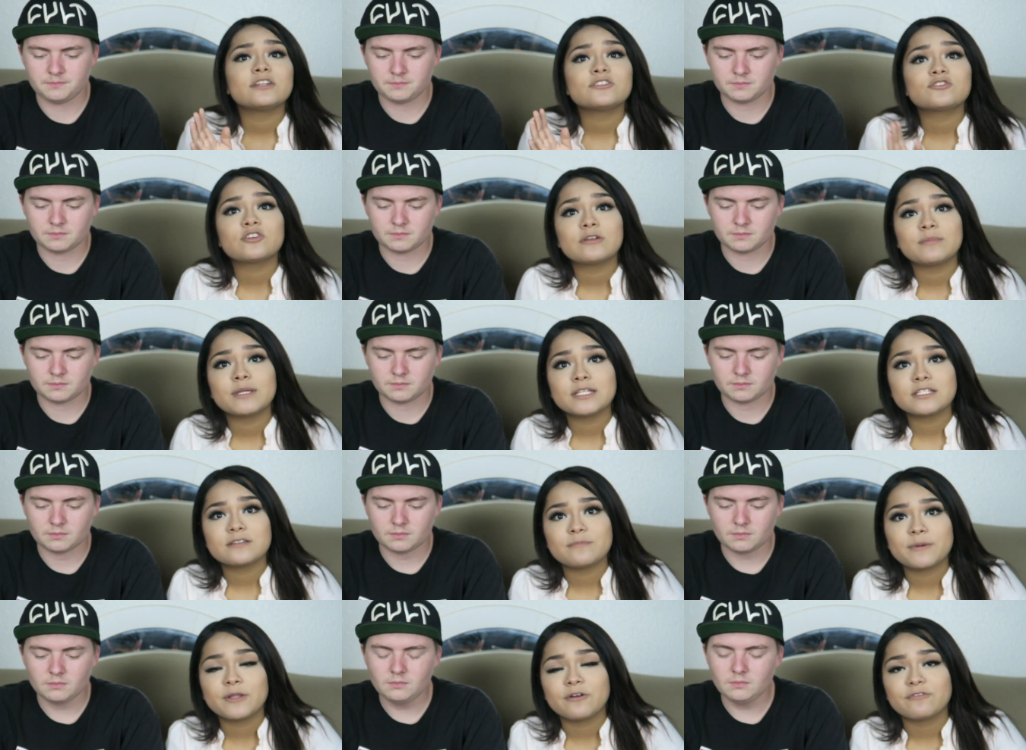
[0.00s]
Speaker 1: there screaming
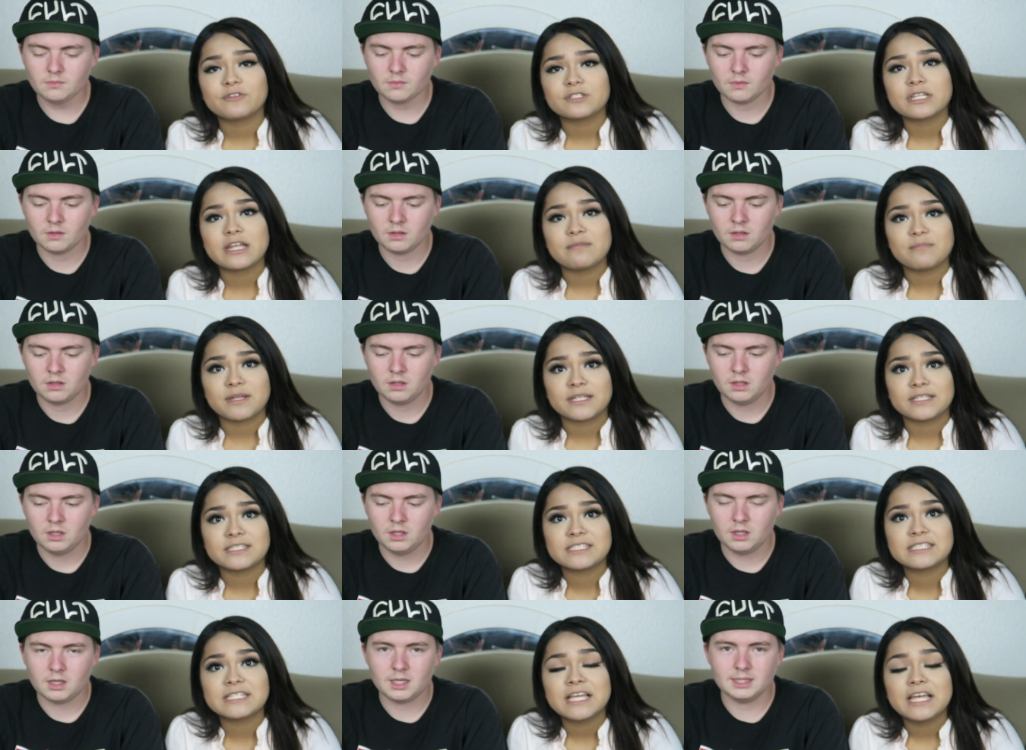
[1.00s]
into a pillow for 10
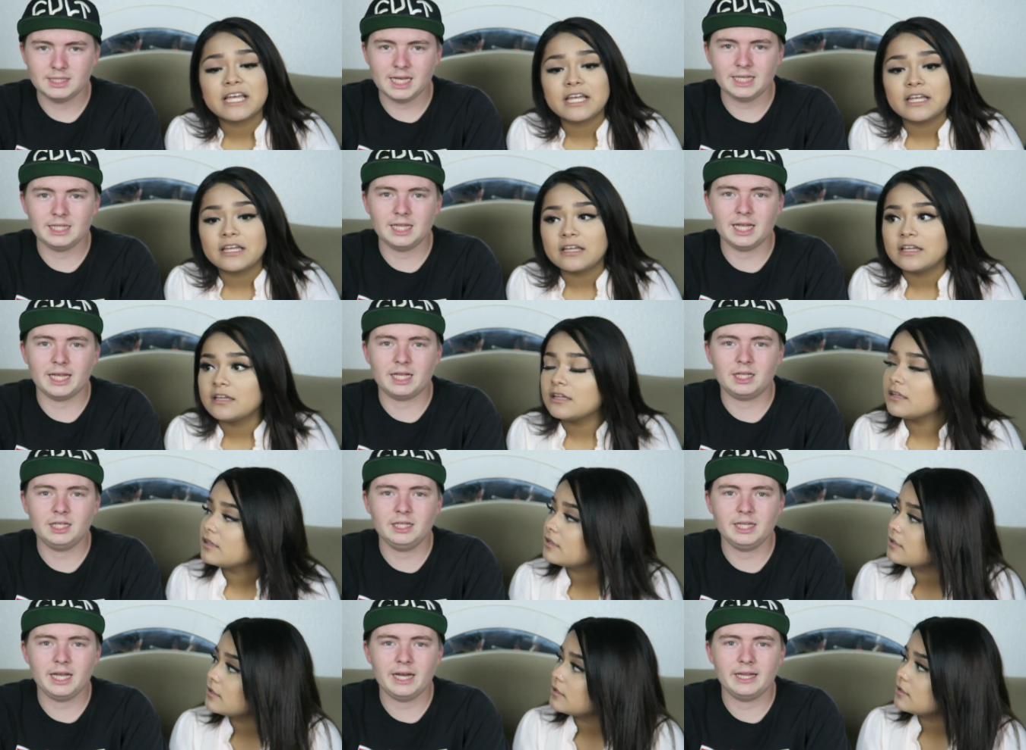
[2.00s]
minutes
Speaker 2: because they had to like
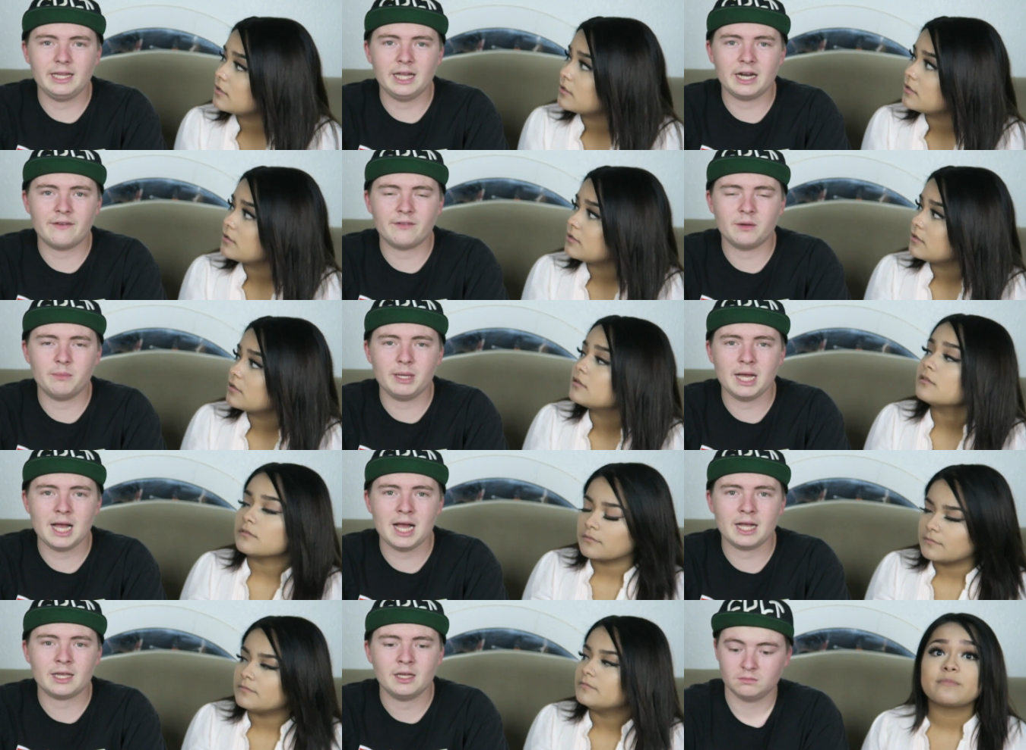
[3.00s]
clean the hell out of her
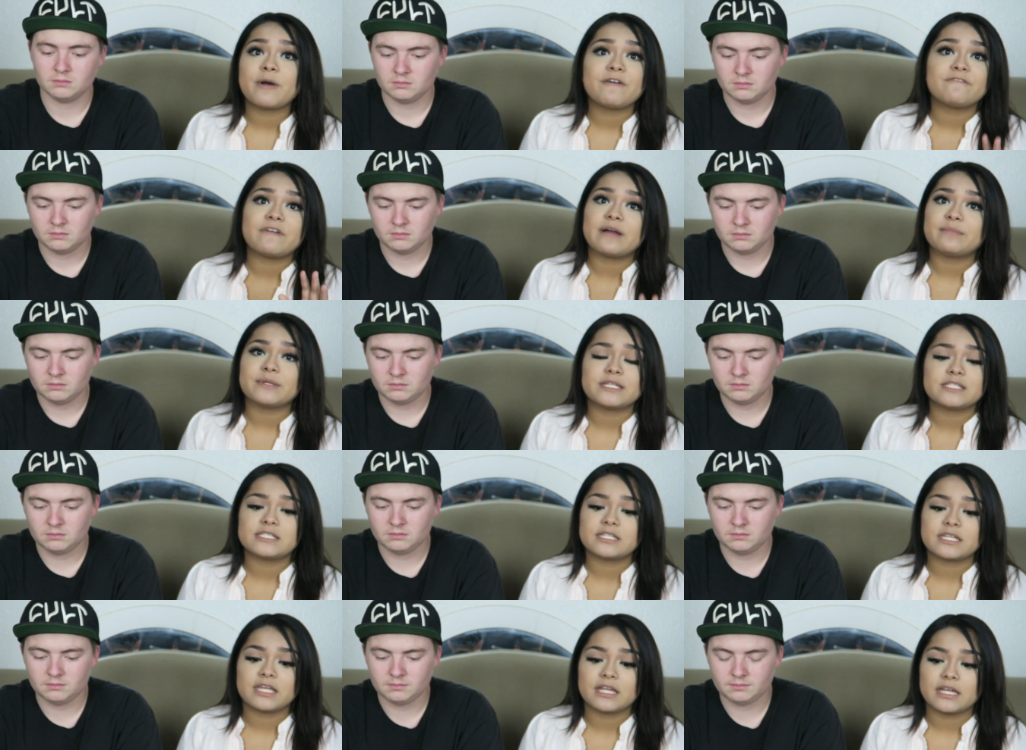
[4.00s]
back it took
Speaker 1: about five
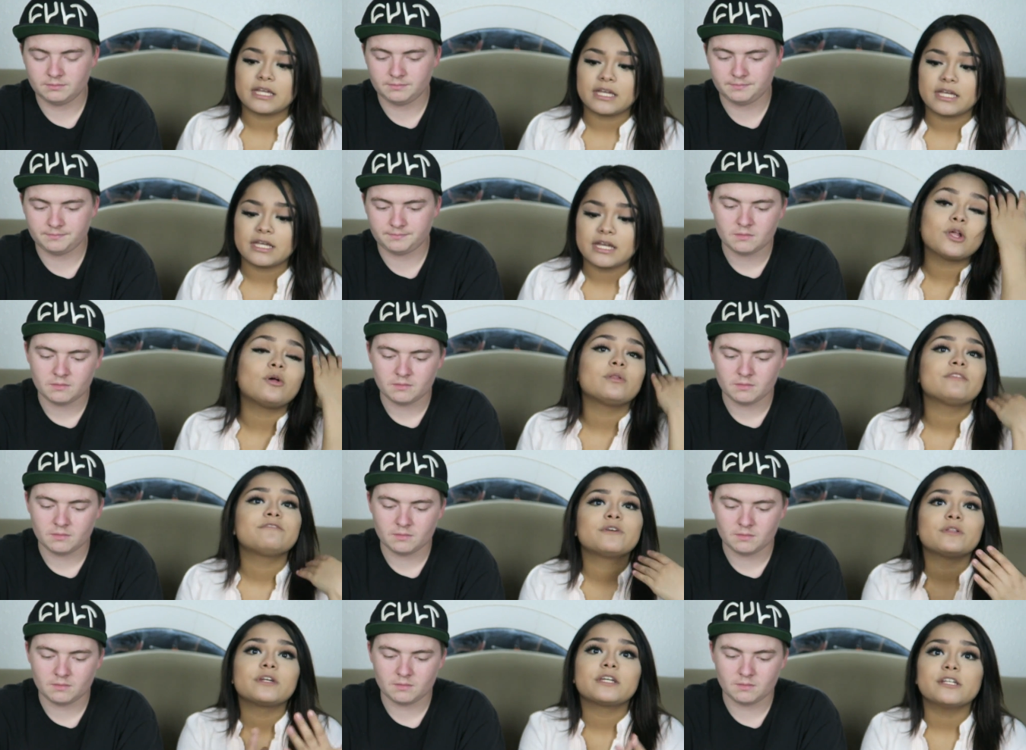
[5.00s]
minutes to kick in slowly
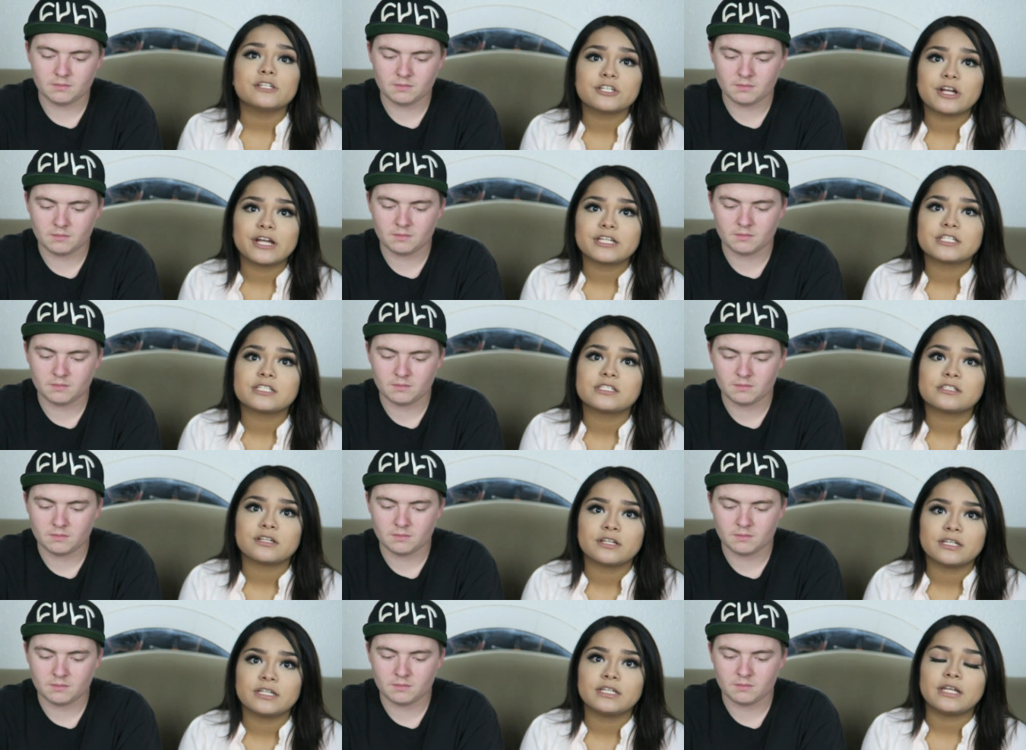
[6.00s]
feel the contraction
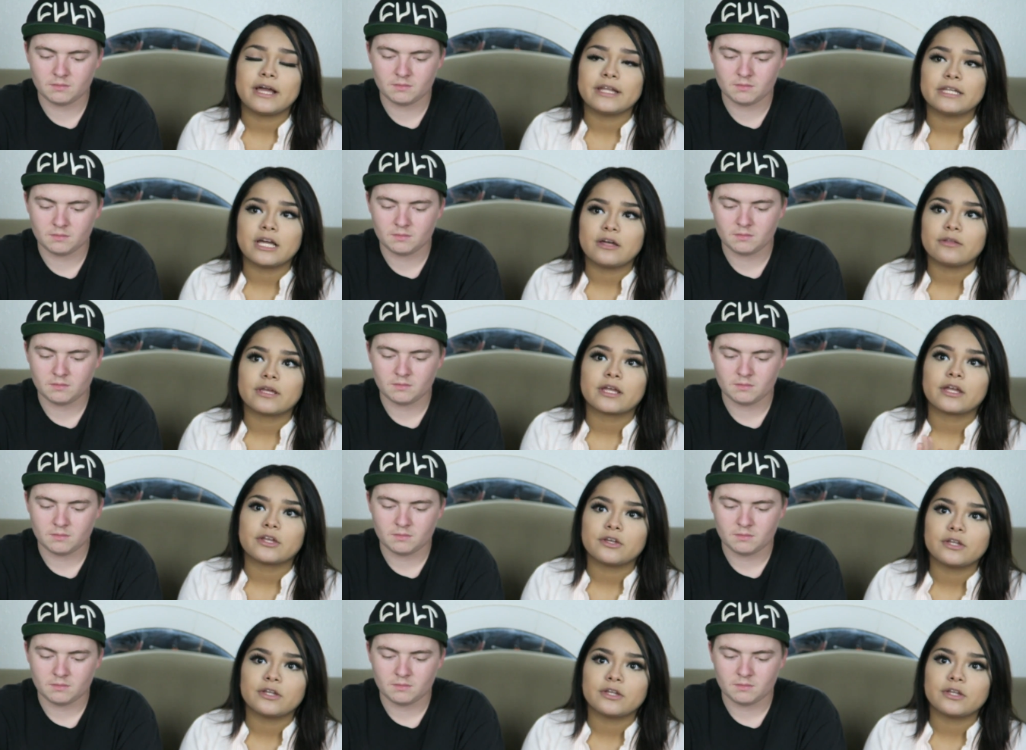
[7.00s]
starting to die down like I